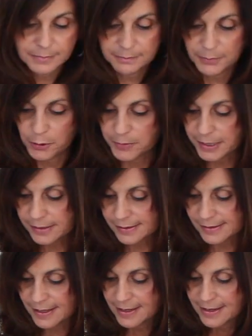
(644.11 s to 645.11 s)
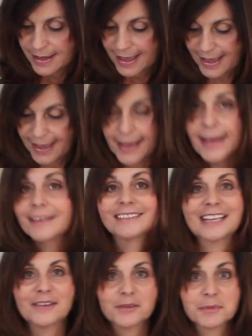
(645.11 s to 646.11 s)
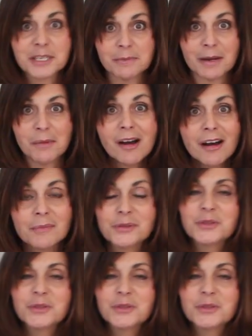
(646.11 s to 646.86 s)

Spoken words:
moments and gave them to my mom,